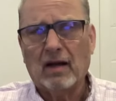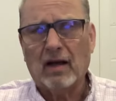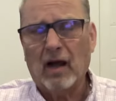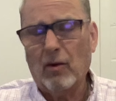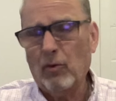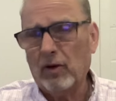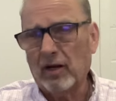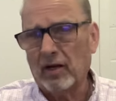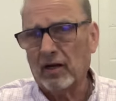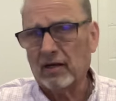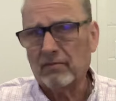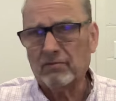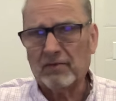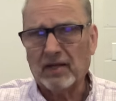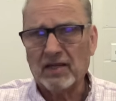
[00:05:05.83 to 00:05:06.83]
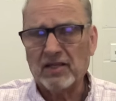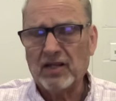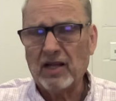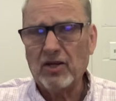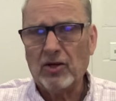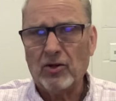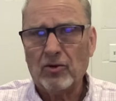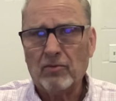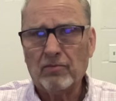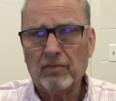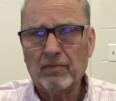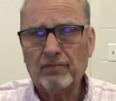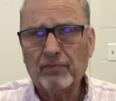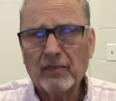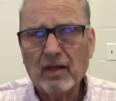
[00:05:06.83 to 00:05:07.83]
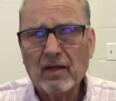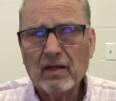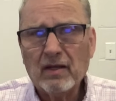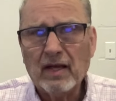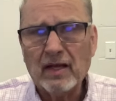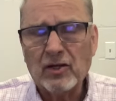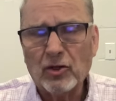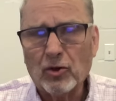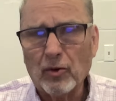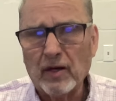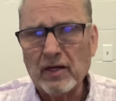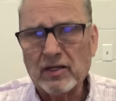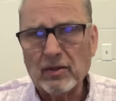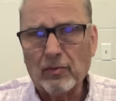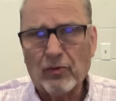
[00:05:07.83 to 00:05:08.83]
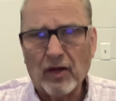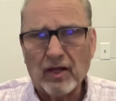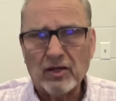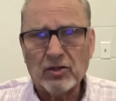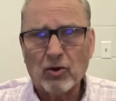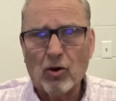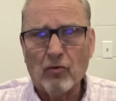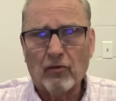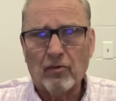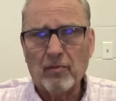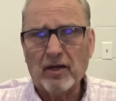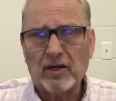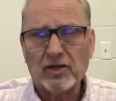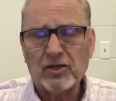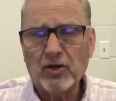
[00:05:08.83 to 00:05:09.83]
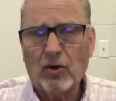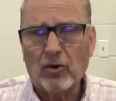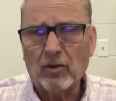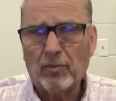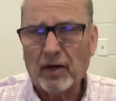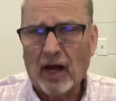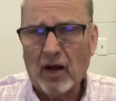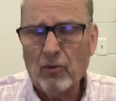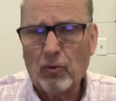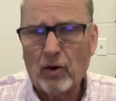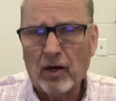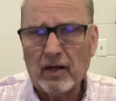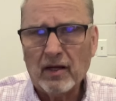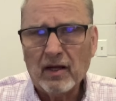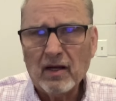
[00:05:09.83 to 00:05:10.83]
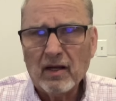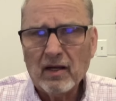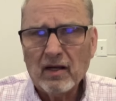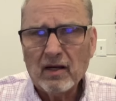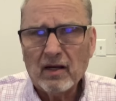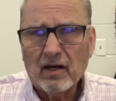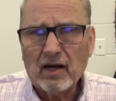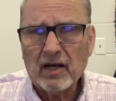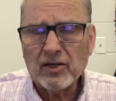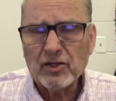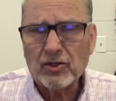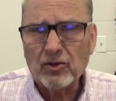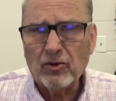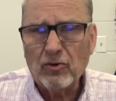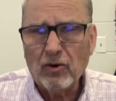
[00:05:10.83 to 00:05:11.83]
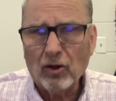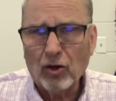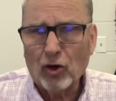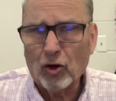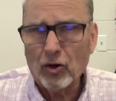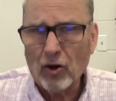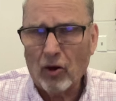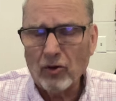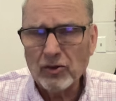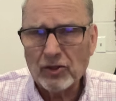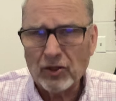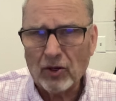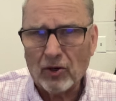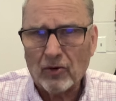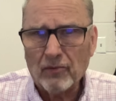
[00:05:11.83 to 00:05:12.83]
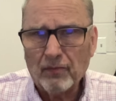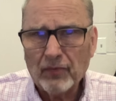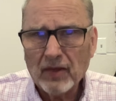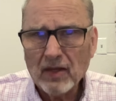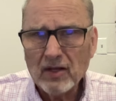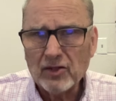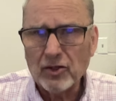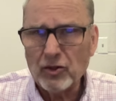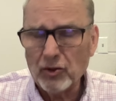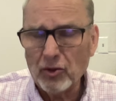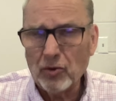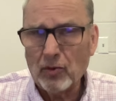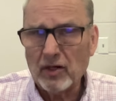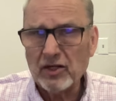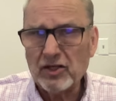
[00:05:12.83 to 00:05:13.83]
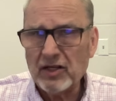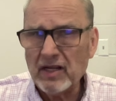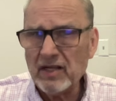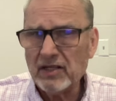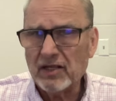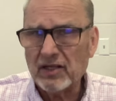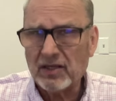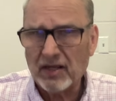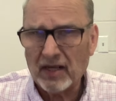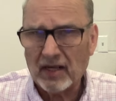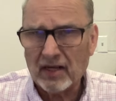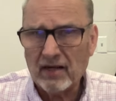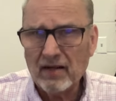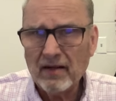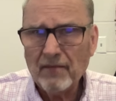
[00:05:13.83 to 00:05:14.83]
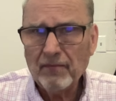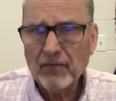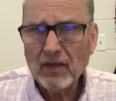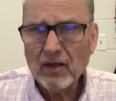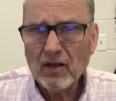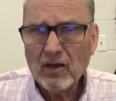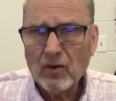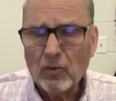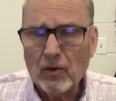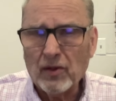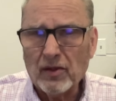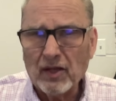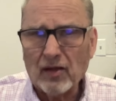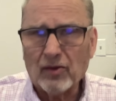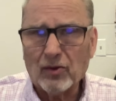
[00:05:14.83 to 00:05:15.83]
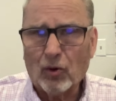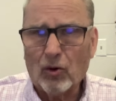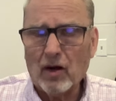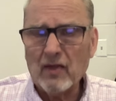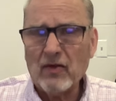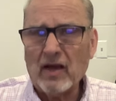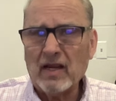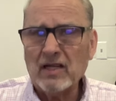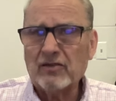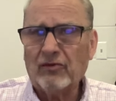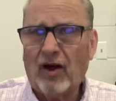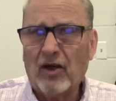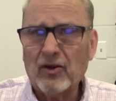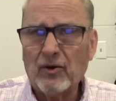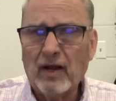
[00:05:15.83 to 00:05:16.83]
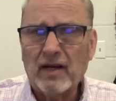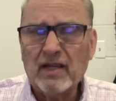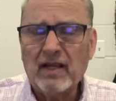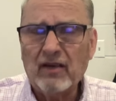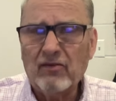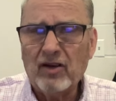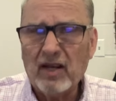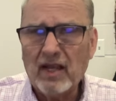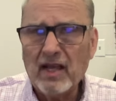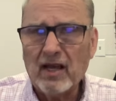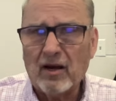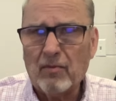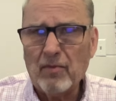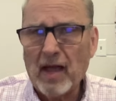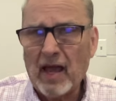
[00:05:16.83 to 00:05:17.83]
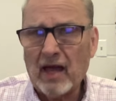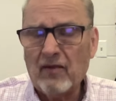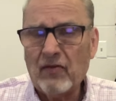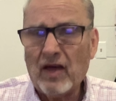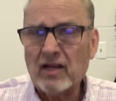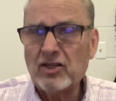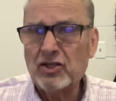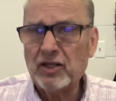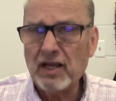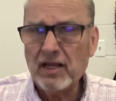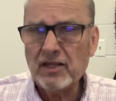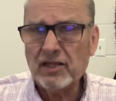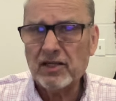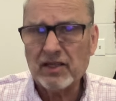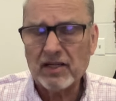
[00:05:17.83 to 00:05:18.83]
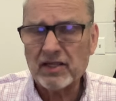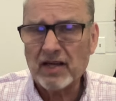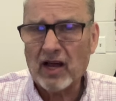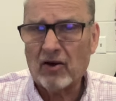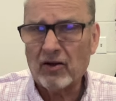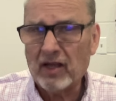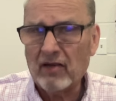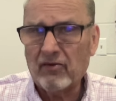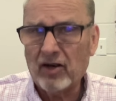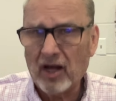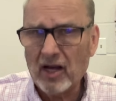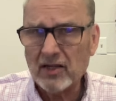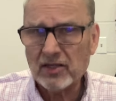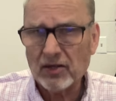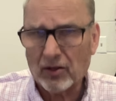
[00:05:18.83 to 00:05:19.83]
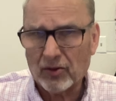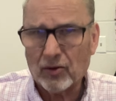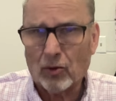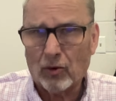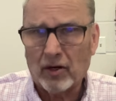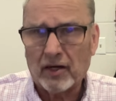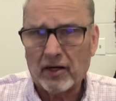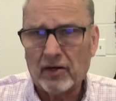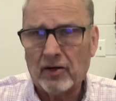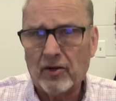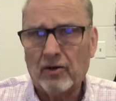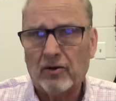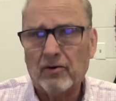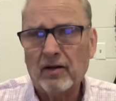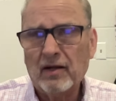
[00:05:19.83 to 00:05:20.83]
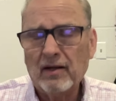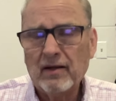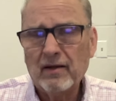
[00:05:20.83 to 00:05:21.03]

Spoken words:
I want to continue in decreeing some things over Minnesota, but I want us to learn also to do what Jesus did with the authority that his Father had given him and that Jesus has now given us authority to do.